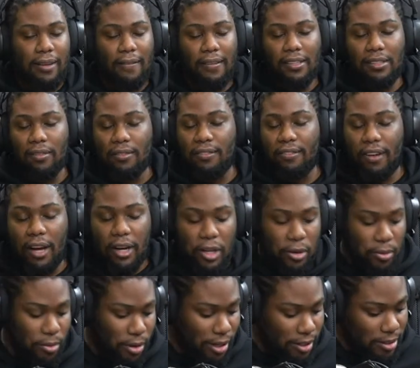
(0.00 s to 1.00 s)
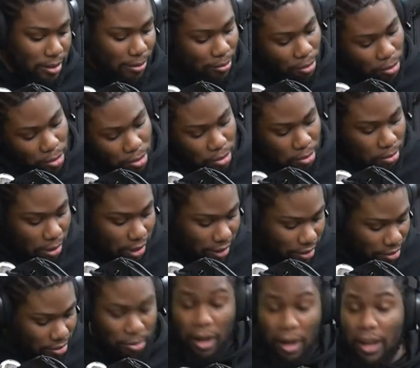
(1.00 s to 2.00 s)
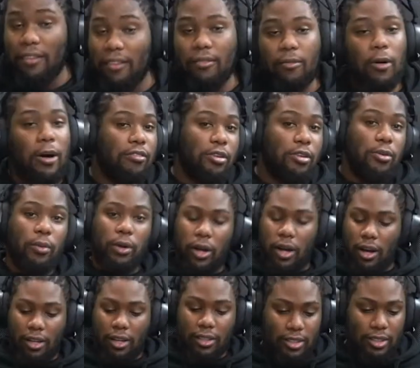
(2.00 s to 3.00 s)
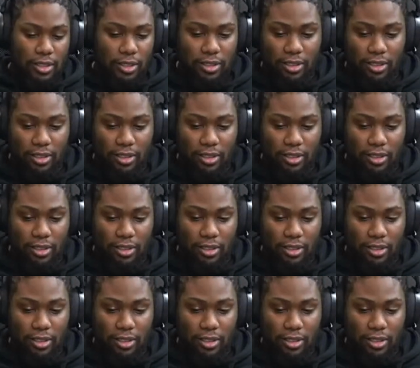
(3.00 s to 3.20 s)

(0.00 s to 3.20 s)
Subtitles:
There's some funny ones, some cool ones, whatever you want to ask.